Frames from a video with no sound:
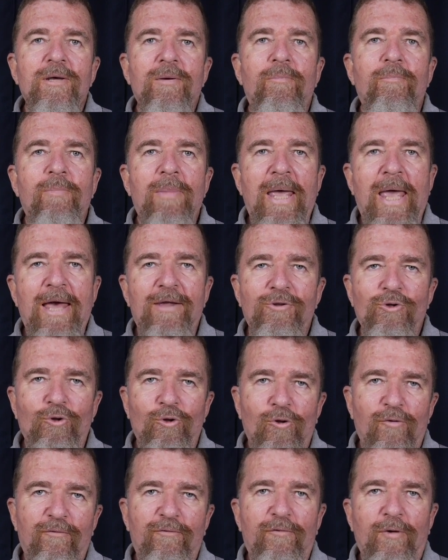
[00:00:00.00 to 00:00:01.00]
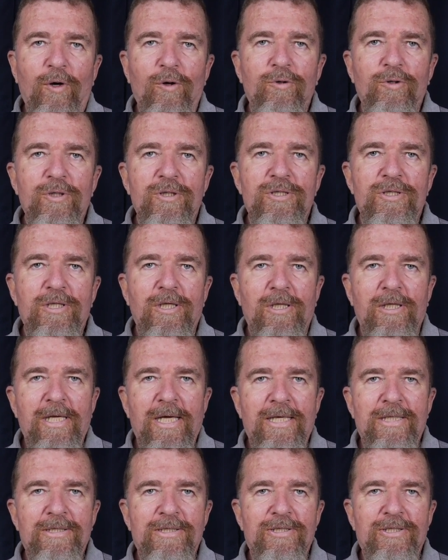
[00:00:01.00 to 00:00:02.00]
manual focus
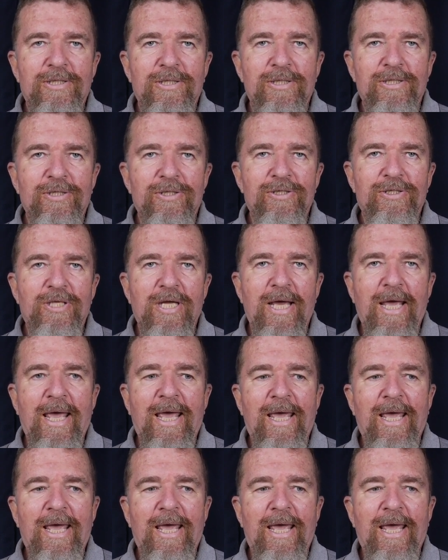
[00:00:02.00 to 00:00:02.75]
lenses